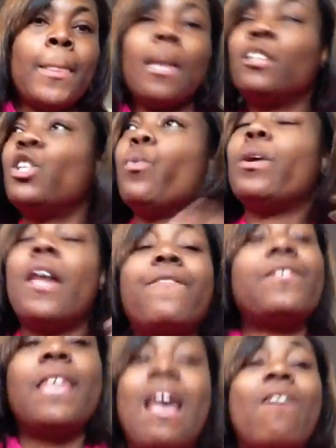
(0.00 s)
So whatever
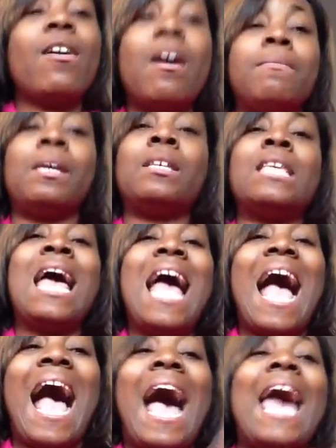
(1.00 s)
the outcome is,
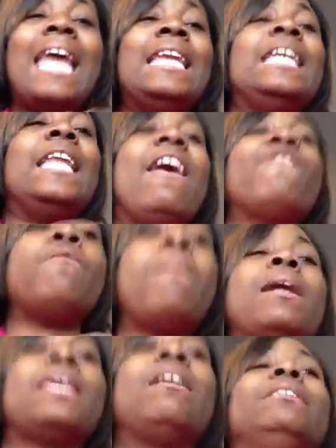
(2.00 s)
I need
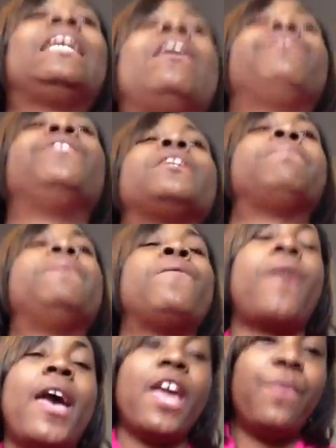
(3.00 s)
everybody else out there to be
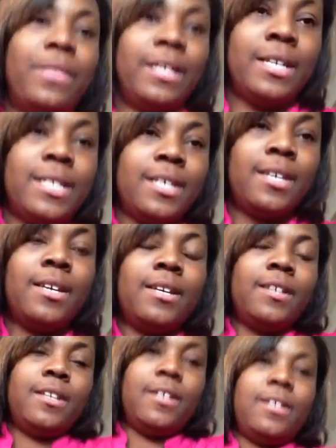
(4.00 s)
okay with it.
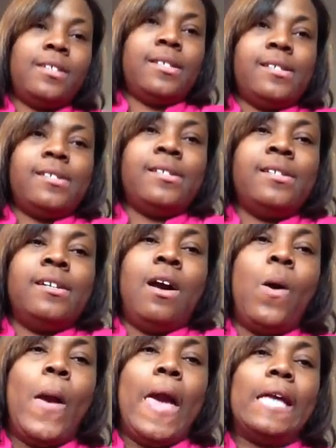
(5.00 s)

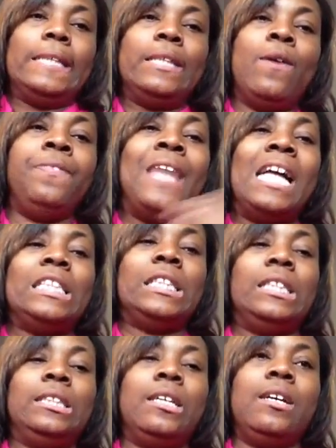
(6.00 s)
Okay, so
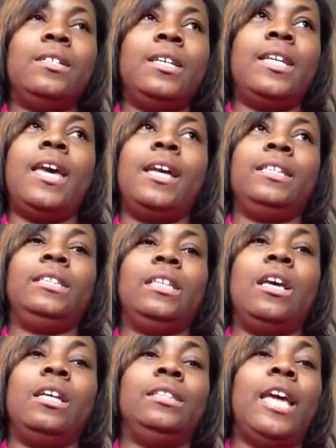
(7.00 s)
that's today's.
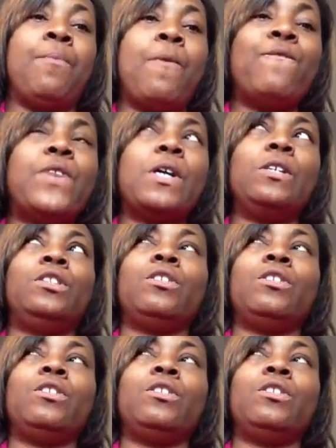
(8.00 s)
It's April 1st,